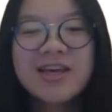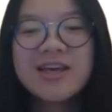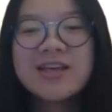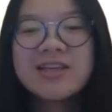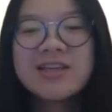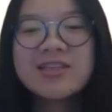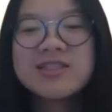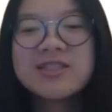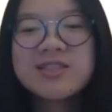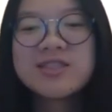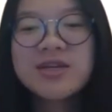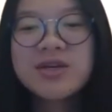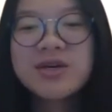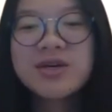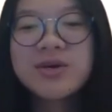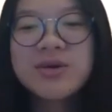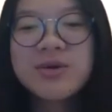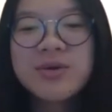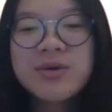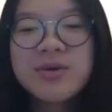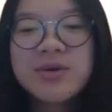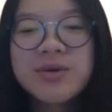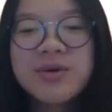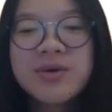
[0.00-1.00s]

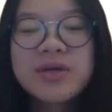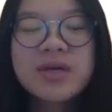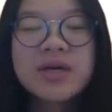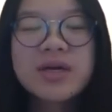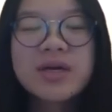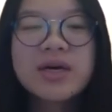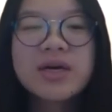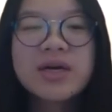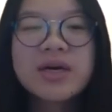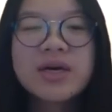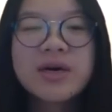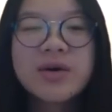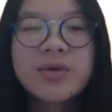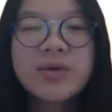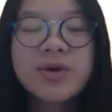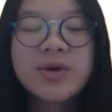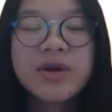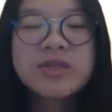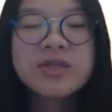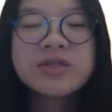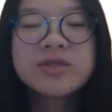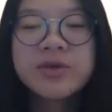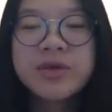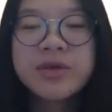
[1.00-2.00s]
So we
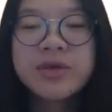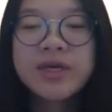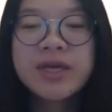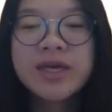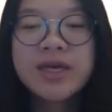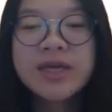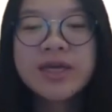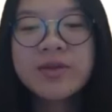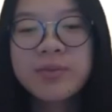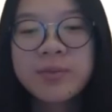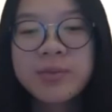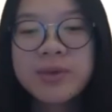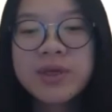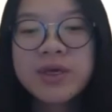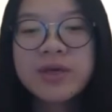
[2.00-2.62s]
are doing it